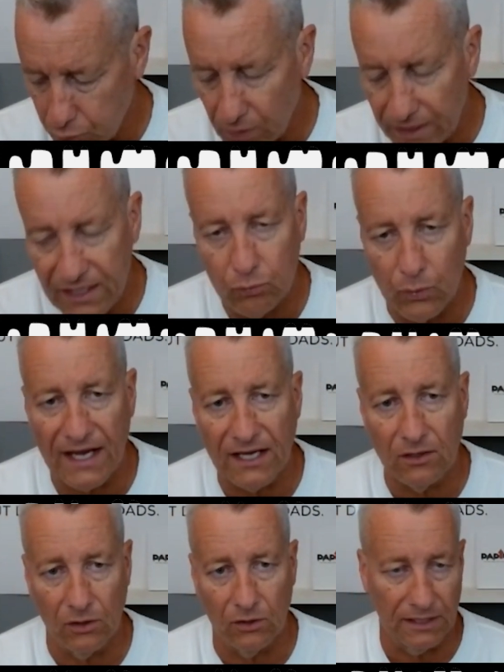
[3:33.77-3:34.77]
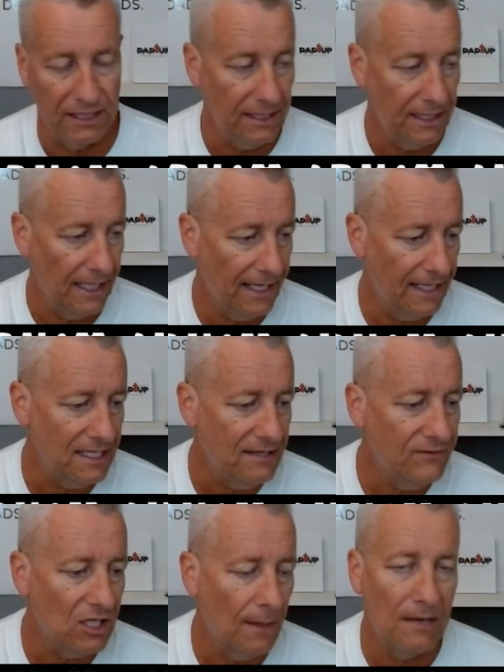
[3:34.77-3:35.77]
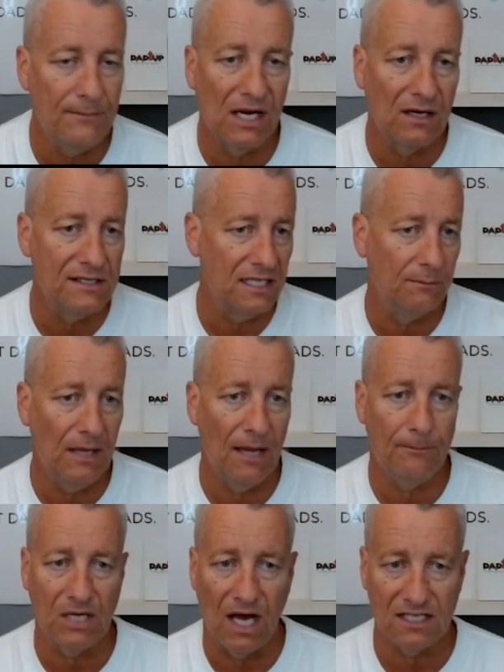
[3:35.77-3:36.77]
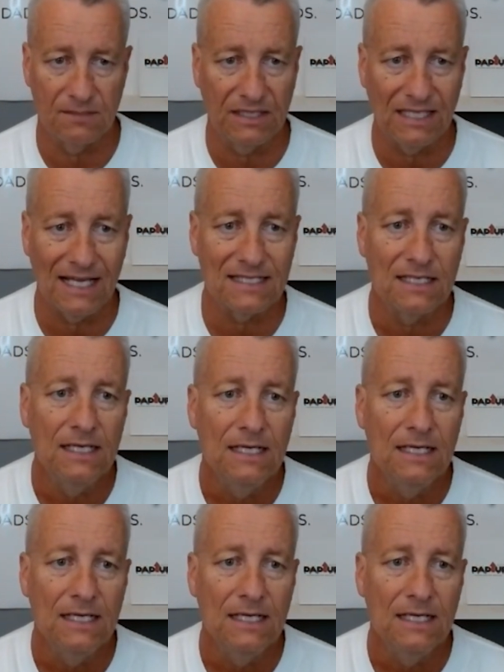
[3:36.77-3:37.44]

pretty regularly and even on my parenting pep talks, but that's